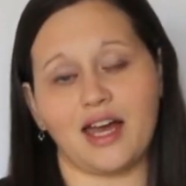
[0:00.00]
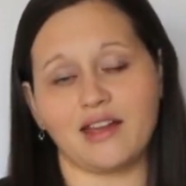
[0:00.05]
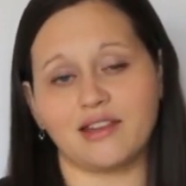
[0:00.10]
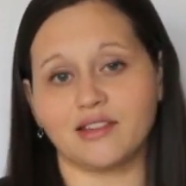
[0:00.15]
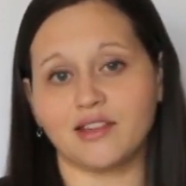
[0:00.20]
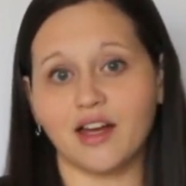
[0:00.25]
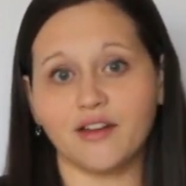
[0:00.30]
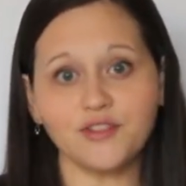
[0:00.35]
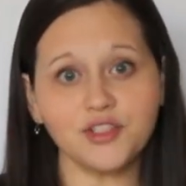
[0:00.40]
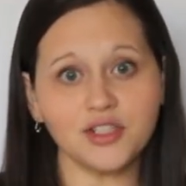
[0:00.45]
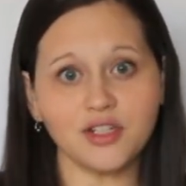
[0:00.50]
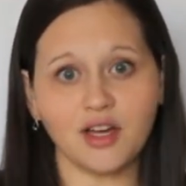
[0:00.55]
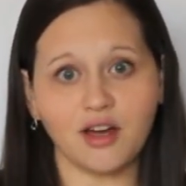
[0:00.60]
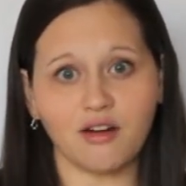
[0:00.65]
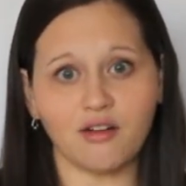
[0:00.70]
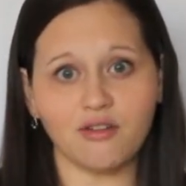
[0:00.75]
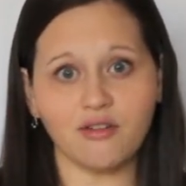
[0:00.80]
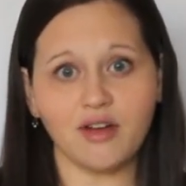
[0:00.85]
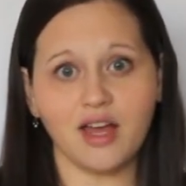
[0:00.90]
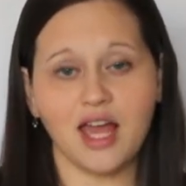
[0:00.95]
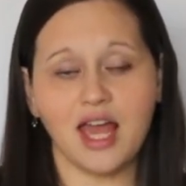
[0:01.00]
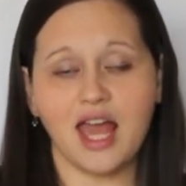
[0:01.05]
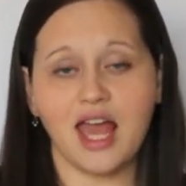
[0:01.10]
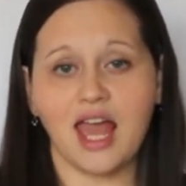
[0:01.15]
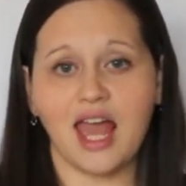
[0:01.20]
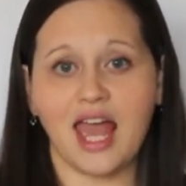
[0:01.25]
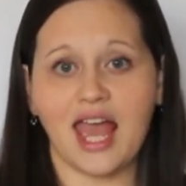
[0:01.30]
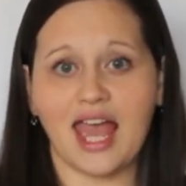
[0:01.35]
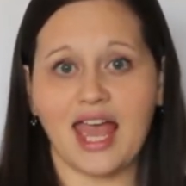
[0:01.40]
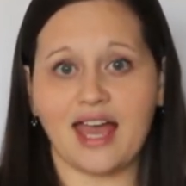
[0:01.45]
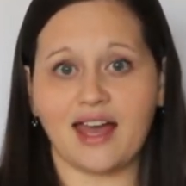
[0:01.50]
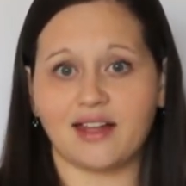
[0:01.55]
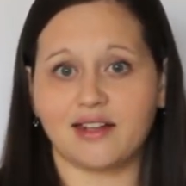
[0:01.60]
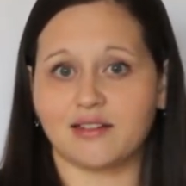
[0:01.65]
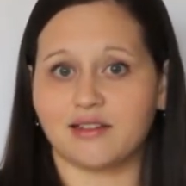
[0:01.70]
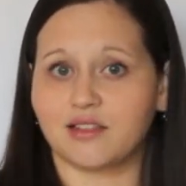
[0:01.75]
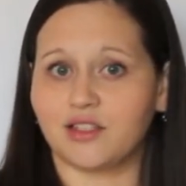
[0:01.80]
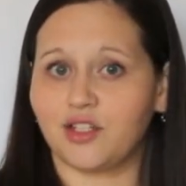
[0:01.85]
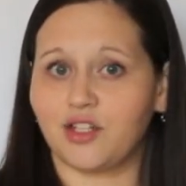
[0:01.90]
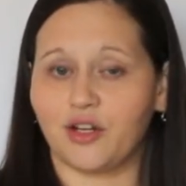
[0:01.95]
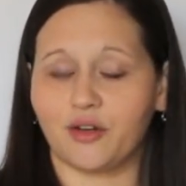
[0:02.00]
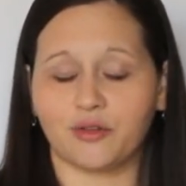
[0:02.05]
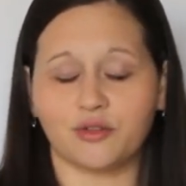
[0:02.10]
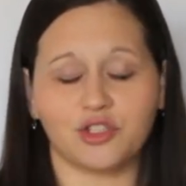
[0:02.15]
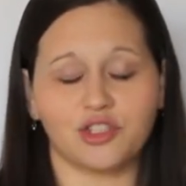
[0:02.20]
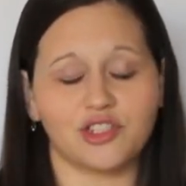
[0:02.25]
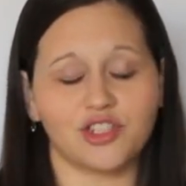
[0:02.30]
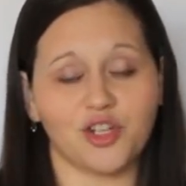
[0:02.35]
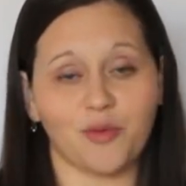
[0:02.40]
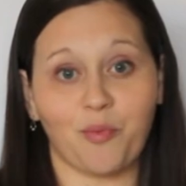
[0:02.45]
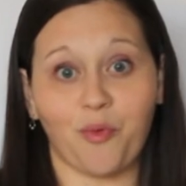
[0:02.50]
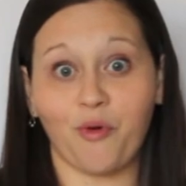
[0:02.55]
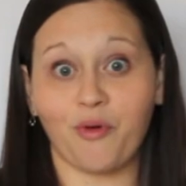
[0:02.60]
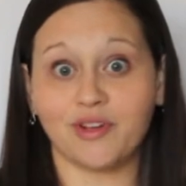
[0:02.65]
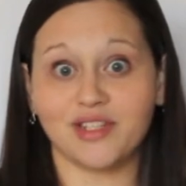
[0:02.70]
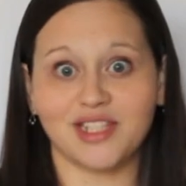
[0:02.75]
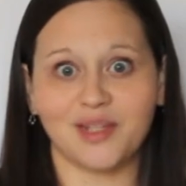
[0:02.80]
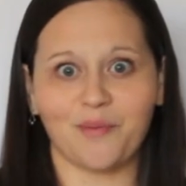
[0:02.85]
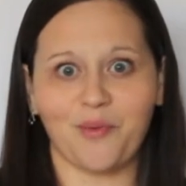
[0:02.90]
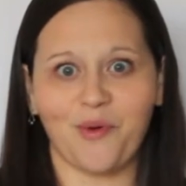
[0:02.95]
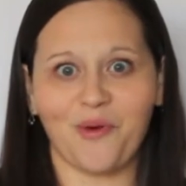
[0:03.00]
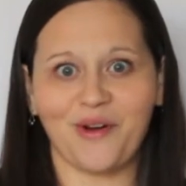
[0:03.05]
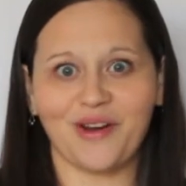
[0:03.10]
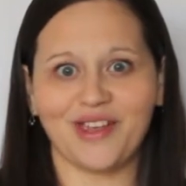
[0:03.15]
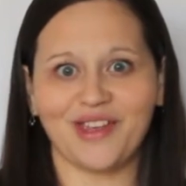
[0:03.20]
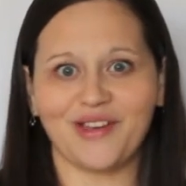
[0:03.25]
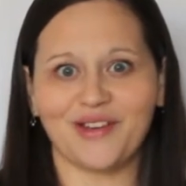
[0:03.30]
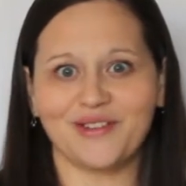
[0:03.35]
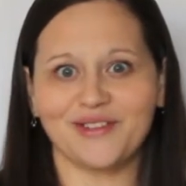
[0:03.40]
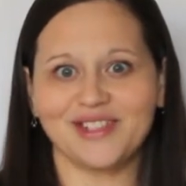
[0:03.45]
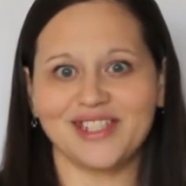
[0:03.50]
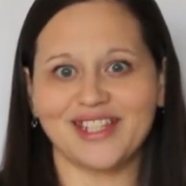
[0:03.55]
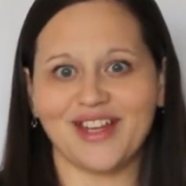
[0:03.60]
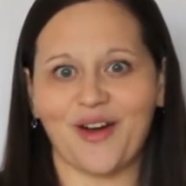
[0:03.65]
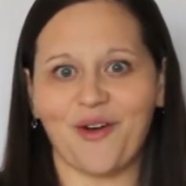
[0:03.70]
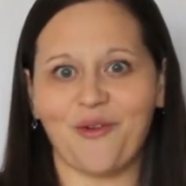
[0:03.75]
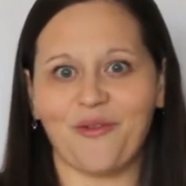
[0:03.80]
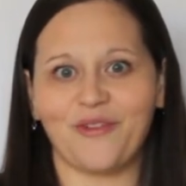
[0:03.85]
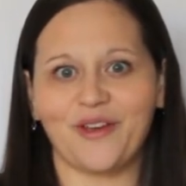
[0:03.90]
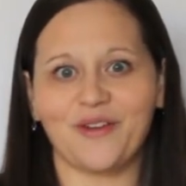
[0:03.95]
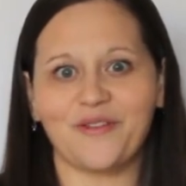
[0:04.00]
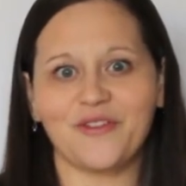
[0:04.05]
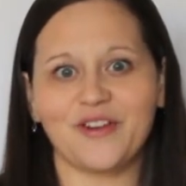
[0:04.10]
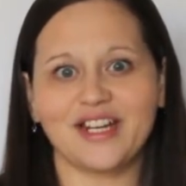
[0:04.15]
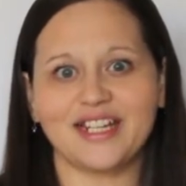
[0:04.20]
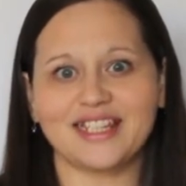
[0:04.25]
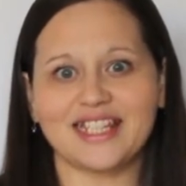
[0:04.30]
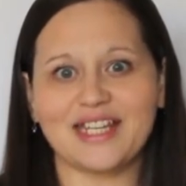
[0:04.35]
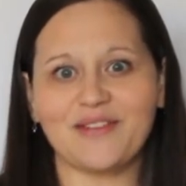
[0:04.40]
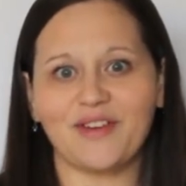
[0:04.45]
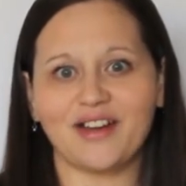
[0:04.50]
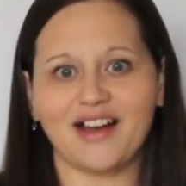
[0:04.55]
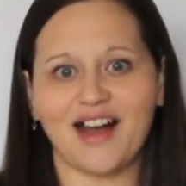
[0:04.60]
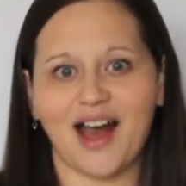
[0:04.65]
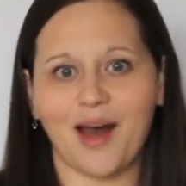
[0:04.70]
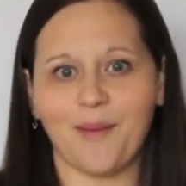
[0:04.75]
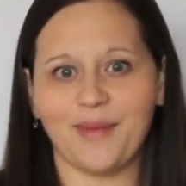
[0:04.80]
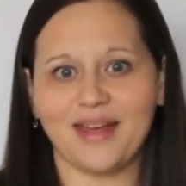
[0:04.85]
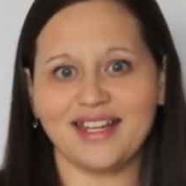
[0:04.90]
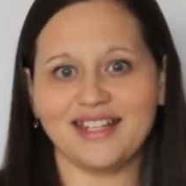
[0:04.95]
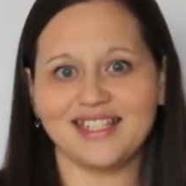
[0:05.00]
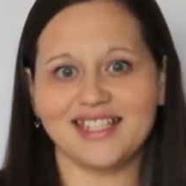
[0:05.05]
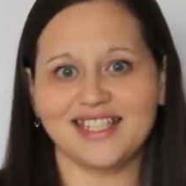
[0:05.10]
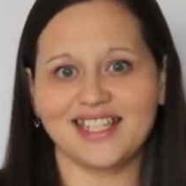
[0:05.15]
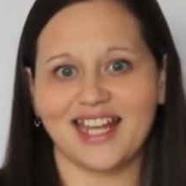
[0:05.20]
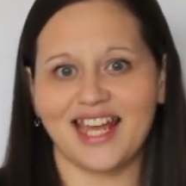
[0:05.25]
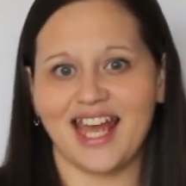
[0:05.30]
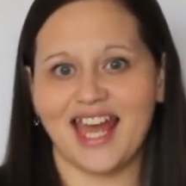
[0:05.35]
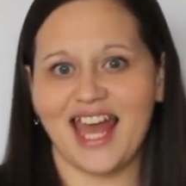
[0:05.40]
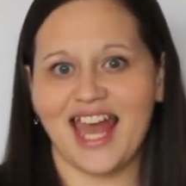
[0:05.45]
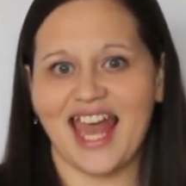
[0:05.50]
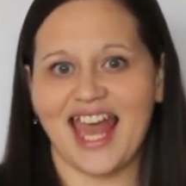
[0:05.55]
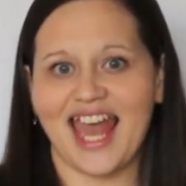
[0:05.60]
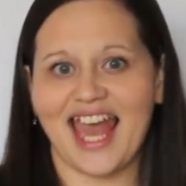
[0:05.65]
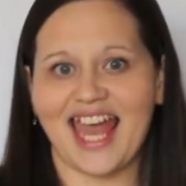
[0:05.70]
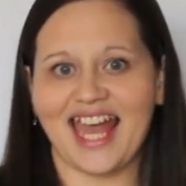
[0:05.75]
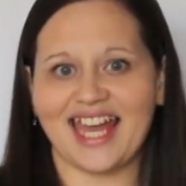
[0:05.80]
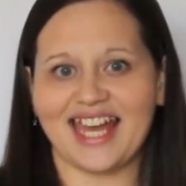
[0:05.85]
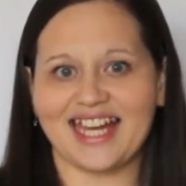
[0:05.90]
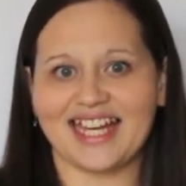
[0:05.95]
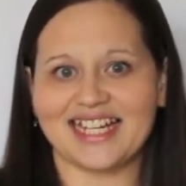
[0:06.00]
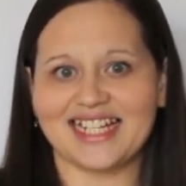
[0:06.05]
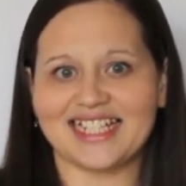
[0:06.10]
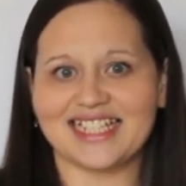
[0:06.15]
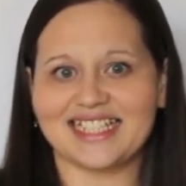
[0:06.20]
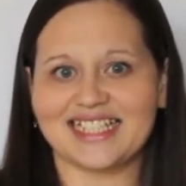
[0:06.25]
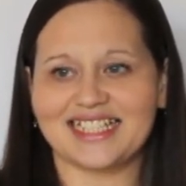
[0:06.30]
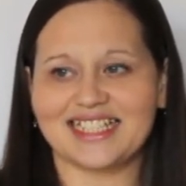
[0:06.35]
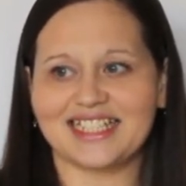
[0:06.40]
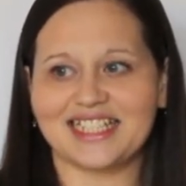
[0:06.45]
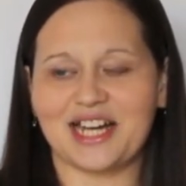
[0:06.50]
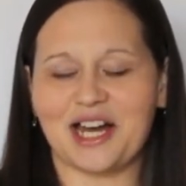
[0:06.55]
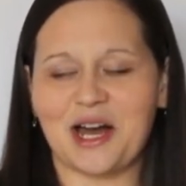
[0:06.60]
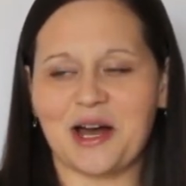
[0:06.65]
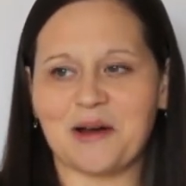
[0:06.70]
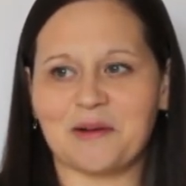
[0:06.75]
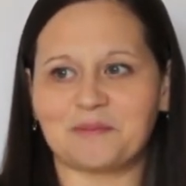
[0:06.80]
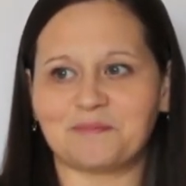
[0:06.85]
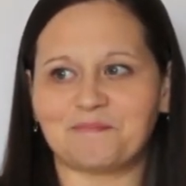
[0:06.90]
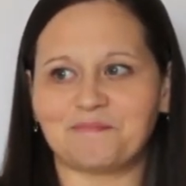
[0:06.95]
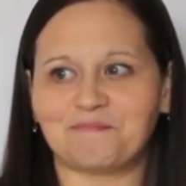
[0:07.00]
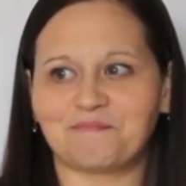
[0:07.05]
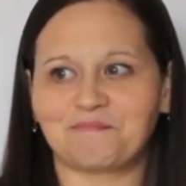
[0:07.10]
I'd love to know and support you. So feel free to leave a comment. And I'll